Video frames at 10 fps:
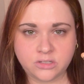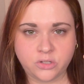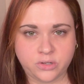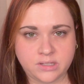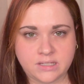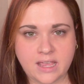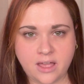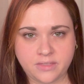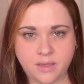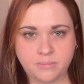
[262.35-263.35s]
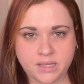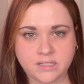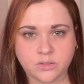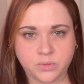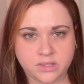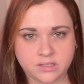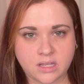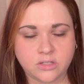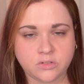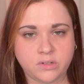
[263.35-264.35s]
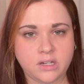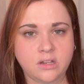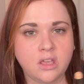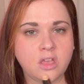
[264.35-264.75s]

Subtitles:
so you can see how that mixes with the sunscreen.